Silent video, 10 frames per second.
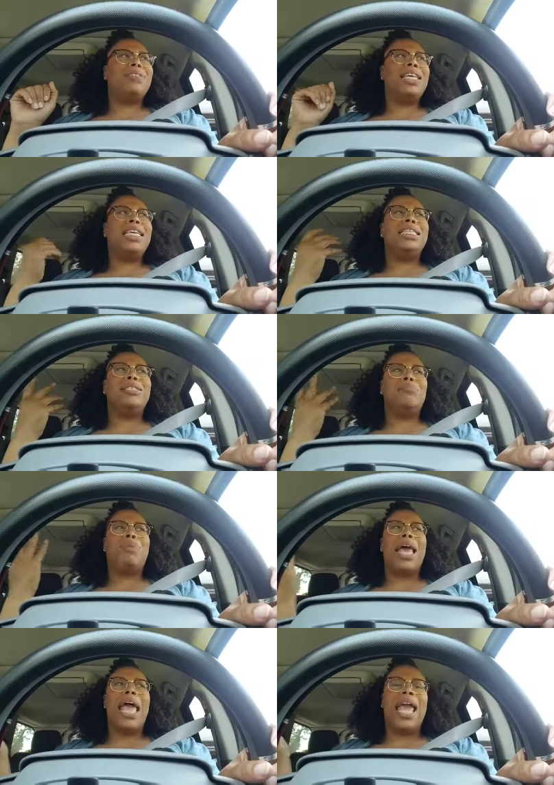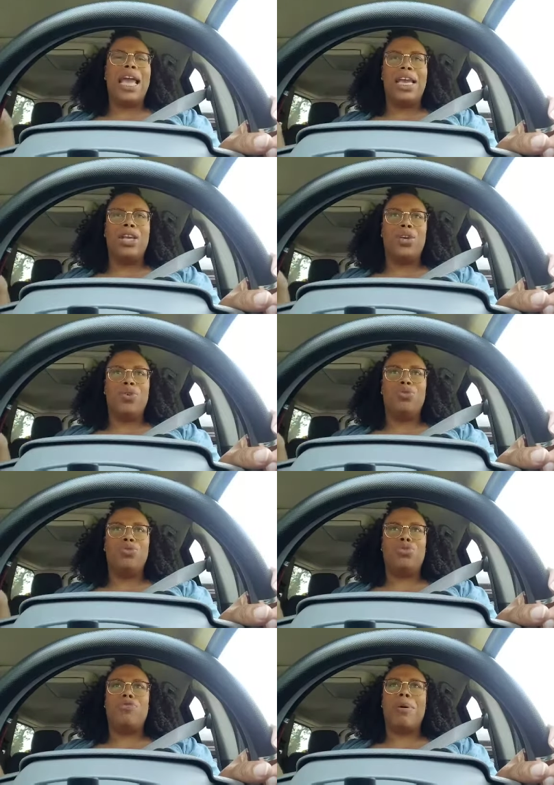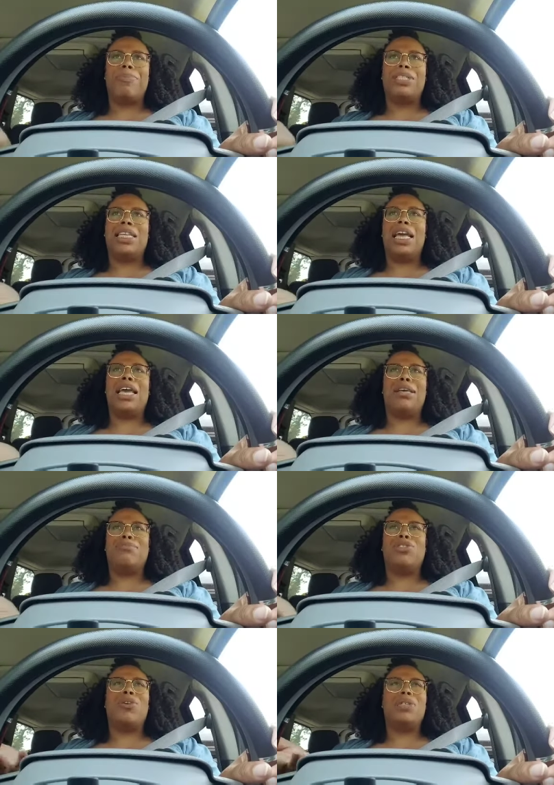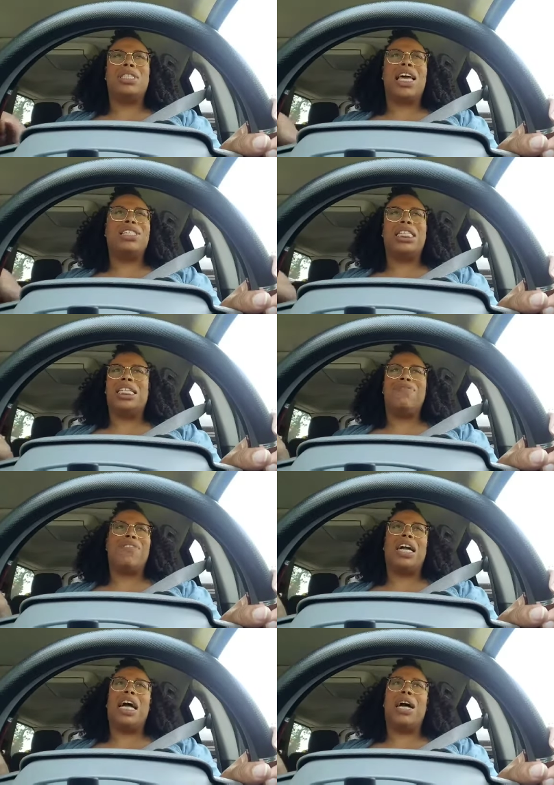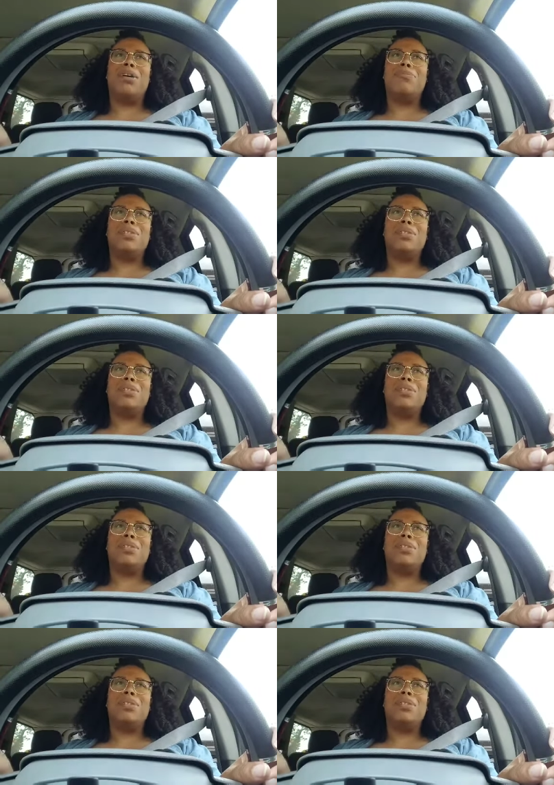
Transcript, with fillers: he's paying you to represent him. So it's like, shut the fuck up.